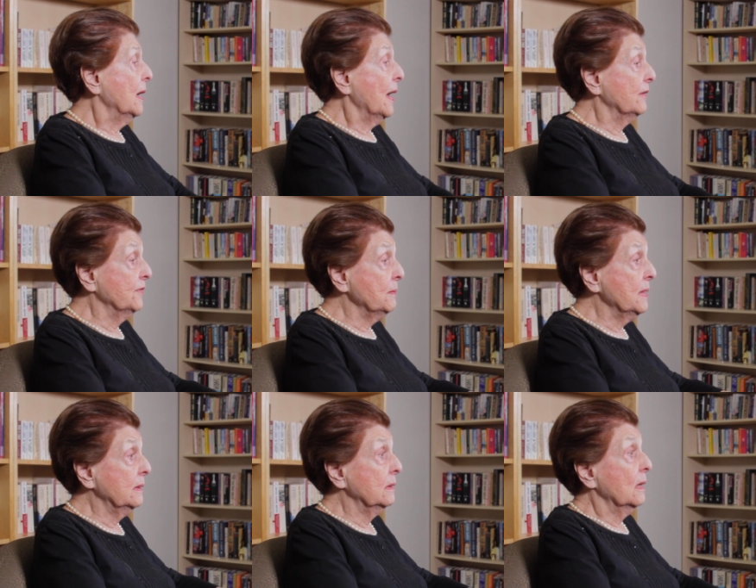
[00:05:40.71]
And
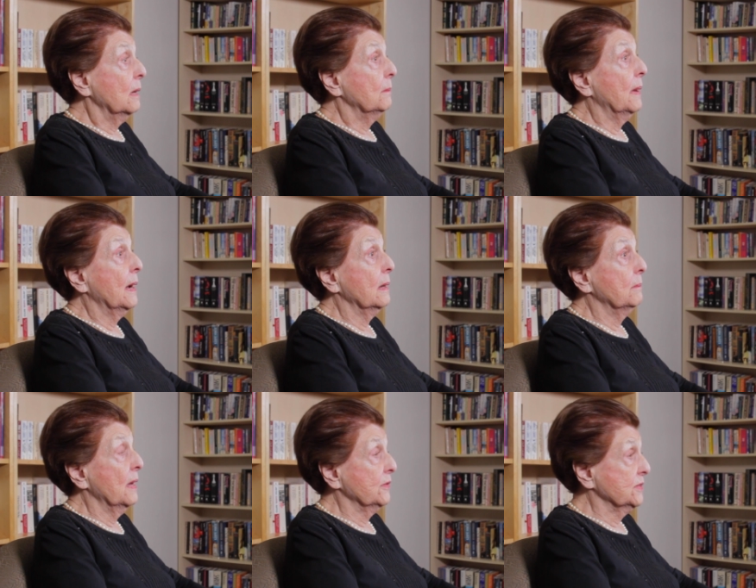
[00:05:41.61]
women, my
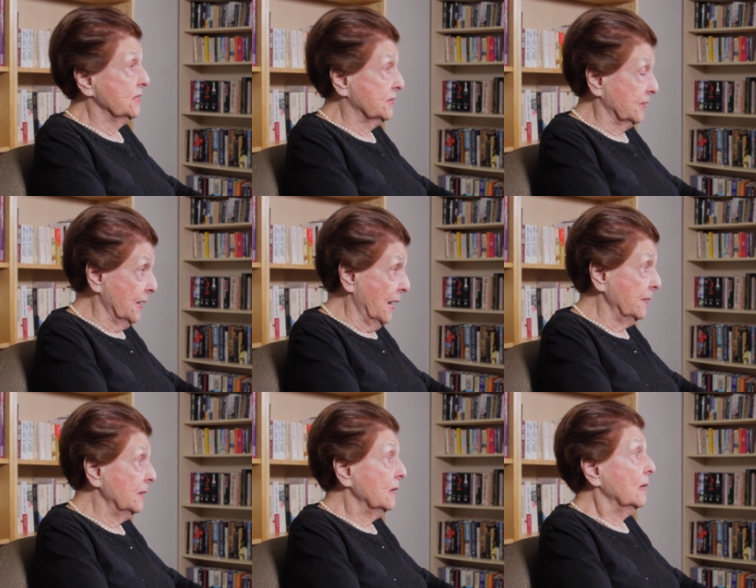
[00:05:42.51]
mother, sister, and I,